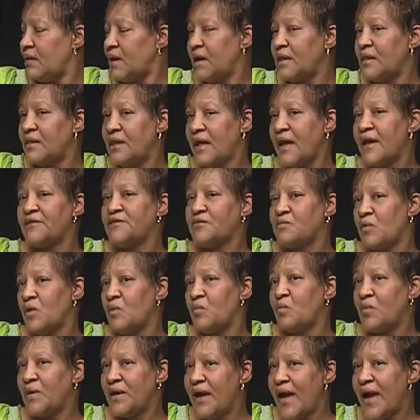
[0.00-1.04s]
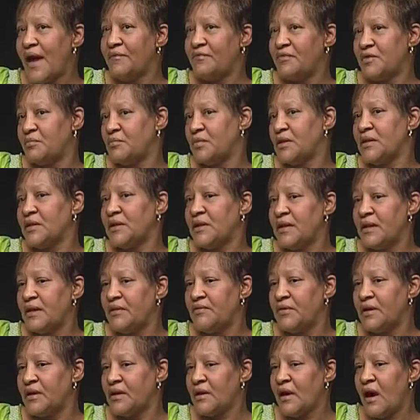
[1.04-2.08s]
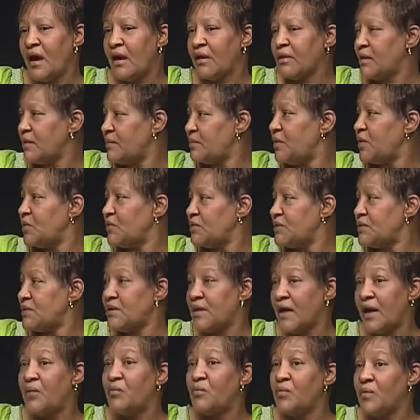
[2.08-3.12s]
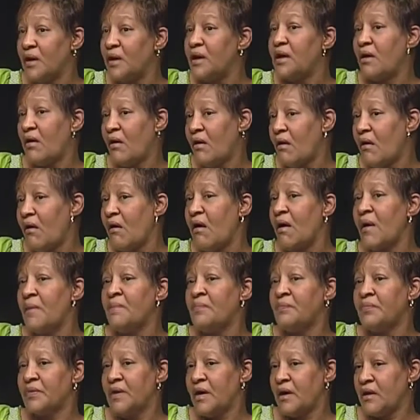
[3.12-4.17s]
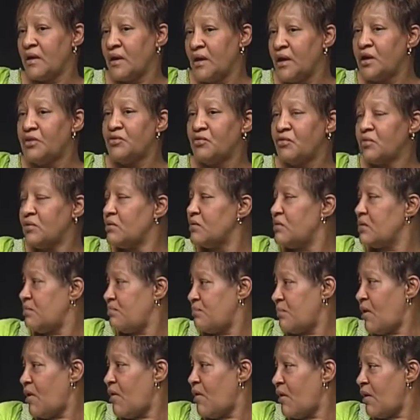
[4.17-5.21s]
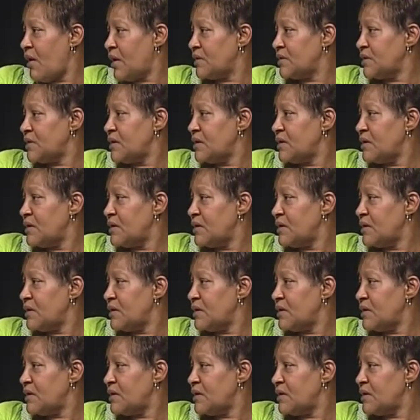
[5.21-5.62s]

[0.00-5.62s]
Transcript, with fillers: And that's what we have to believe in our community that we are an integral part